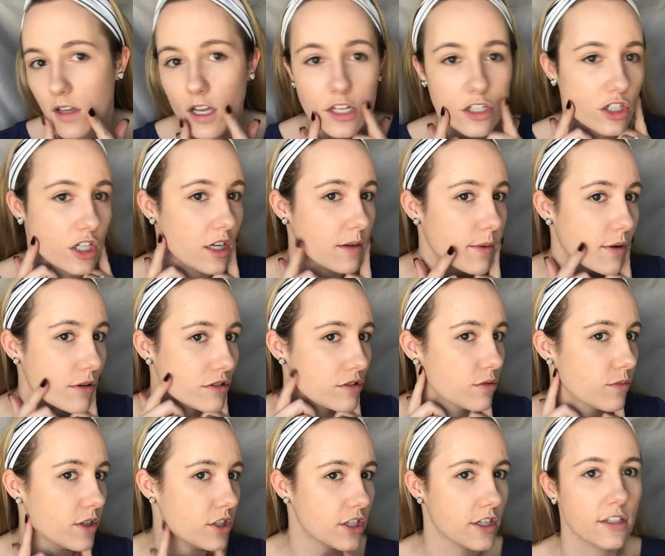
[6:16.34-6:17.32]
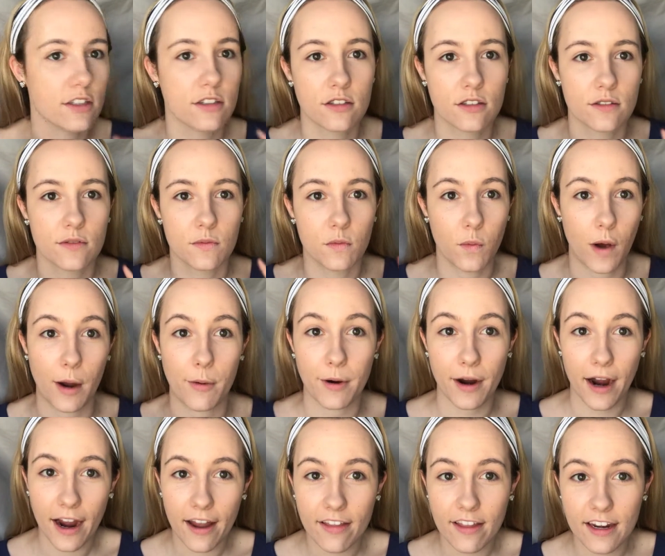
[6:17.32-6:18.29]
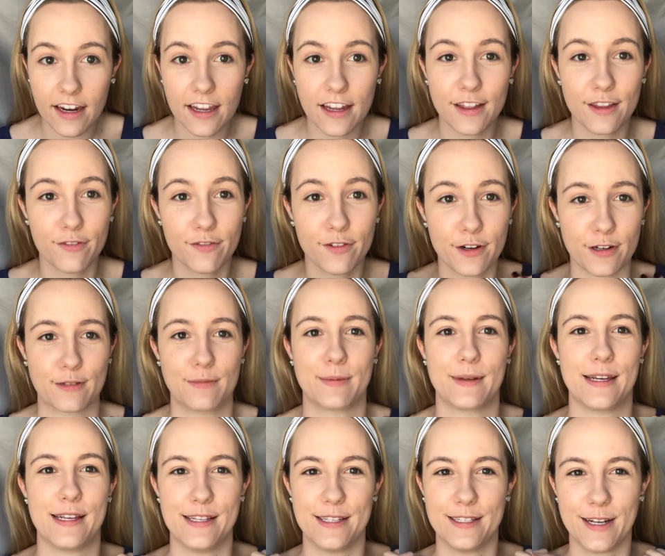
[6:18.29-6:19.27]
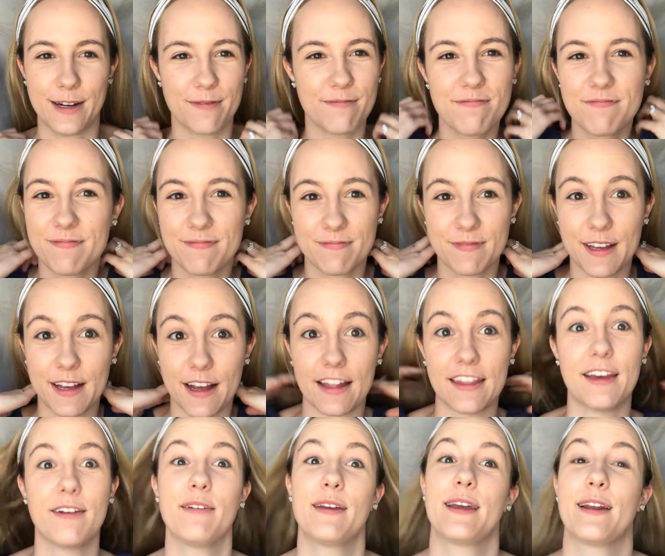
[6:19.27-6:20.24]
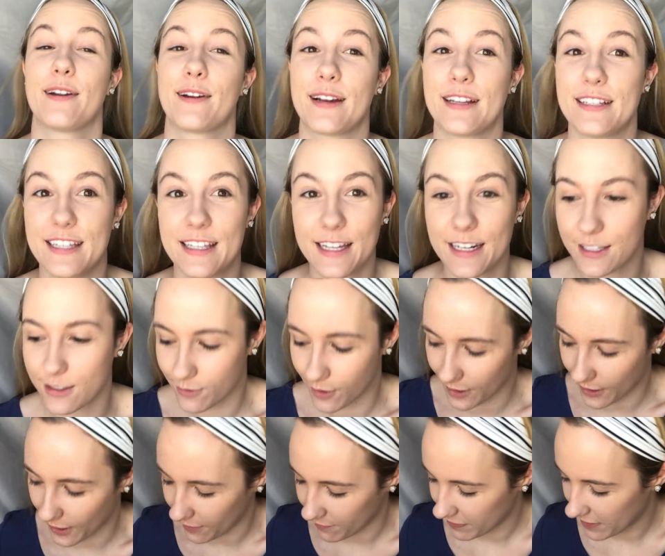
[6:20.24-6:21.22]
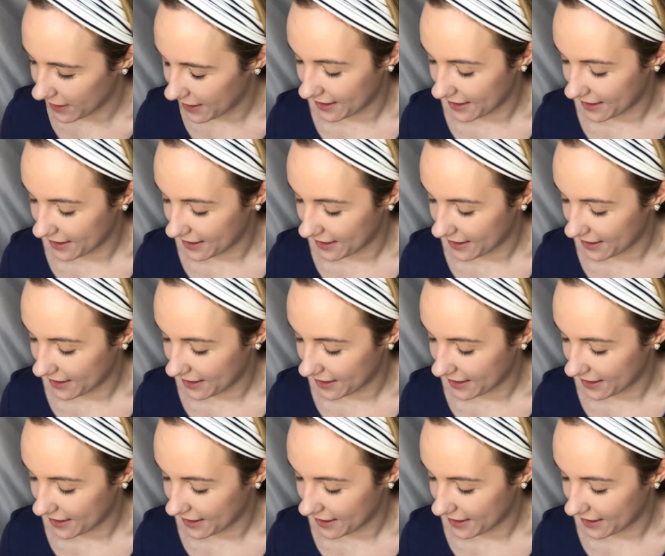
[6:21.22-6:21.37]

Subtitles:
and cheekbones, which is why we're highlighting in the first place. So I'm glad that we can already see that it's working.